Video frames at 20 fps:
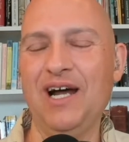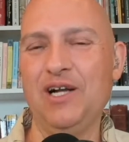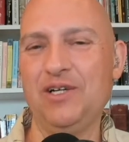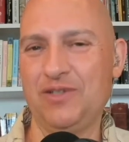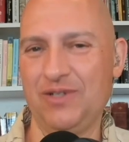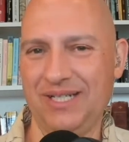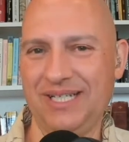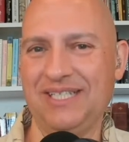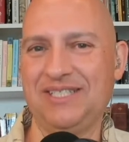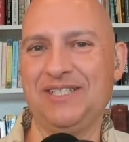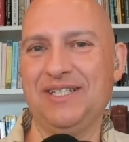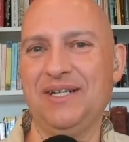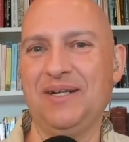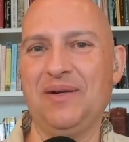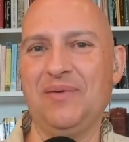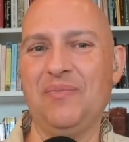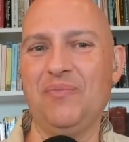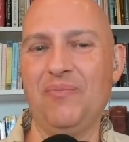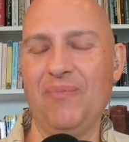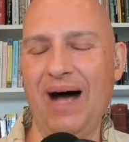
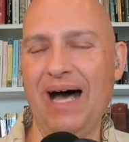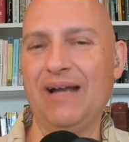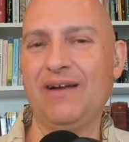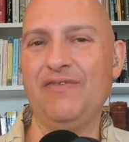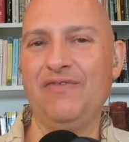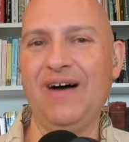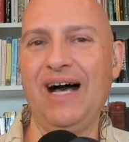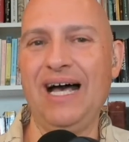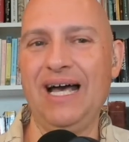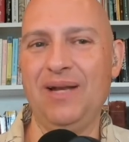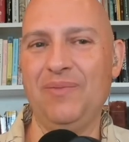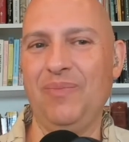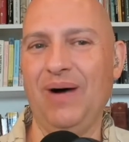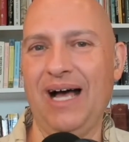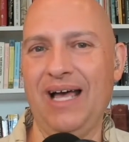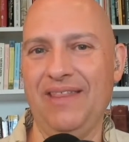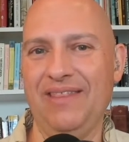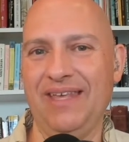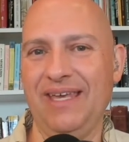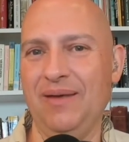tradition modified
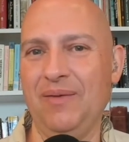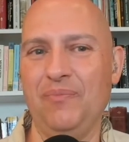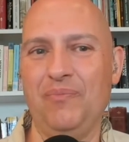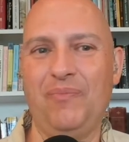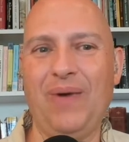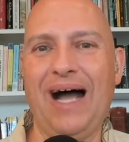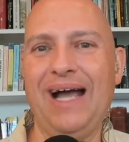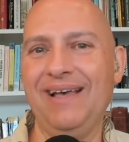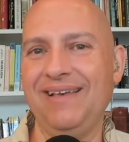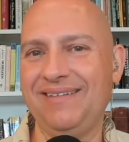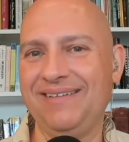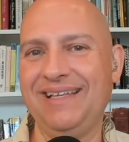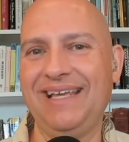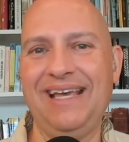by the biased